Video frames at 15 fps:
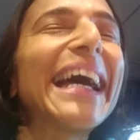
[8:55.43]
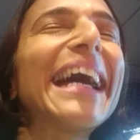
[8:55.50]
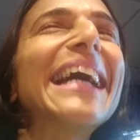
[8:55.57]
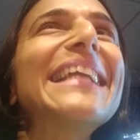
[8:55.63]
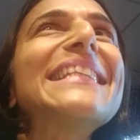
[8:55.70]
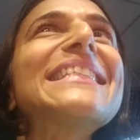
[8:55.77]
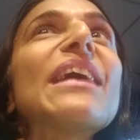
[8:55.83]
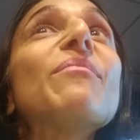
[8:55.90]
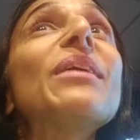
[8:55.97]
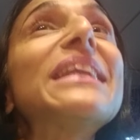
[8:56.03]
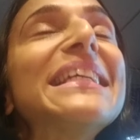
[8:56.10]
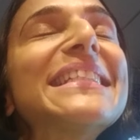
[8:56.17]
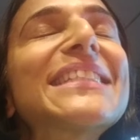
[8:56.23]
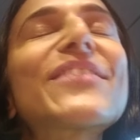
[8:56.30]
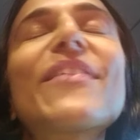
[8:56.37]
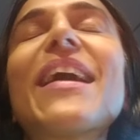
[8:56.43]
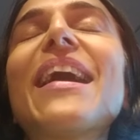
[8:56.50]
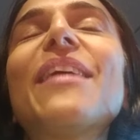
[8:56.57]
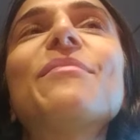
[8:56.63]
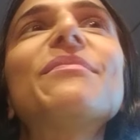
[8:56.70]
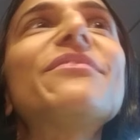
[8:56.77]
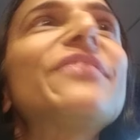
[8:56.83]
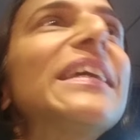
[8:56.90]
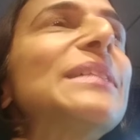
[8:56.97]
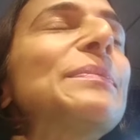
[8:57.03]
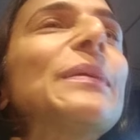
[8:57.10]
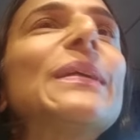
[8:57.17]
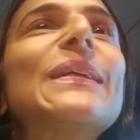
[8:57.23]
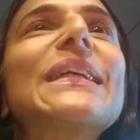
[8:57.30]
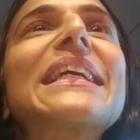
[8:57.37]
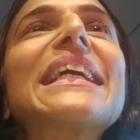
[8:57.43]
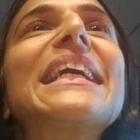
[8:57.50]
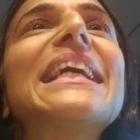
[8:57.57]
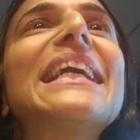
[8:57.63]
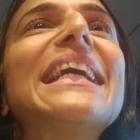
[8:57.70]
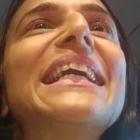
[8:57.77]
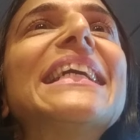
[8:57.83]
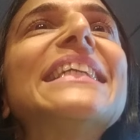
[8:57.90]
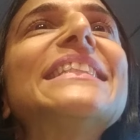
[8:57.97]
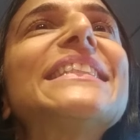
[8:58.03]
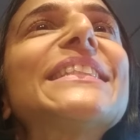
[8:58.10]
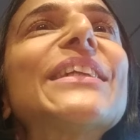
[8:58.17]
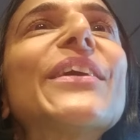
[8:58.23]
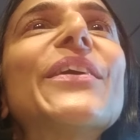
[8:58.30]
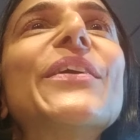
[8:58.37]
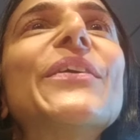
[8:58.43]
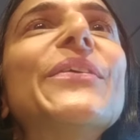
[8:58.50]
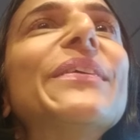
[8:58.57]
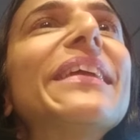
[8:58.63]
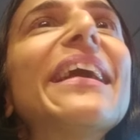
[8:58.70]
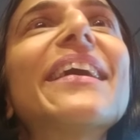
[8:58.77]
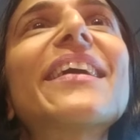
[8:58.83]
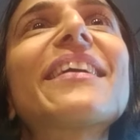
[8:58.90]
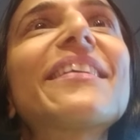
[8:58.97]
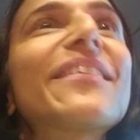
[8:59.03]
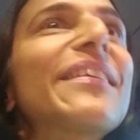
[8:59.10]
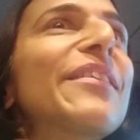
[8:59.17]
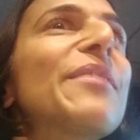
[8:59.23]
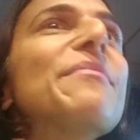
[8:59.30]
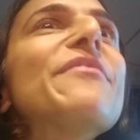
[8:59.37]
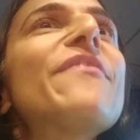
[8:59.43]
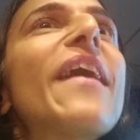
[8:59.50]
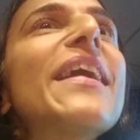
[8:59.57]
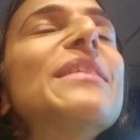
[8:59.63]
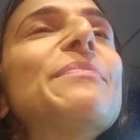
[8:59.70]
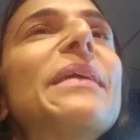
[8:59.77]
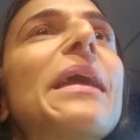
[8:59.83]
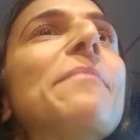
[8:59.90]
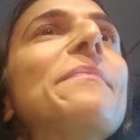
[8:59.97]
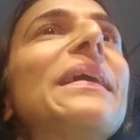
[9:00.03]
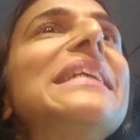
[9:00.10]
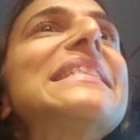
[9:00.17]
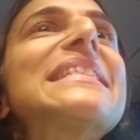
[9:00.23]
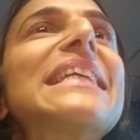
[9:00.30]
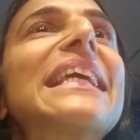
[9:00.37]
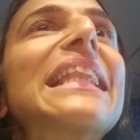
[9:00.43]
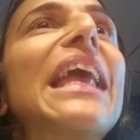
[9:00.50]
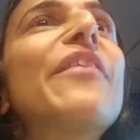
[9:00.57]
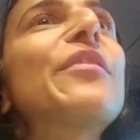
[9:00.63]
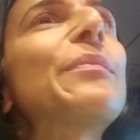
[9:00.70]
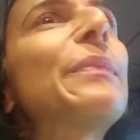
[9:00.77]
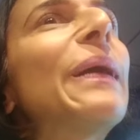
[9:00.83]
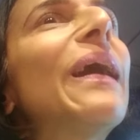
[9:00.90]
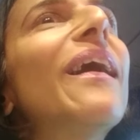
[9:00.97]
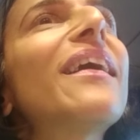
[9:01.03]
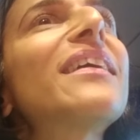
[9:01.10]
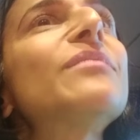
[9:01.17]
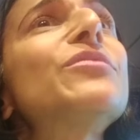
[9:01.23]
And I'm on Instagram, Facebook. So come and find me. I'm based in Clarendon Park.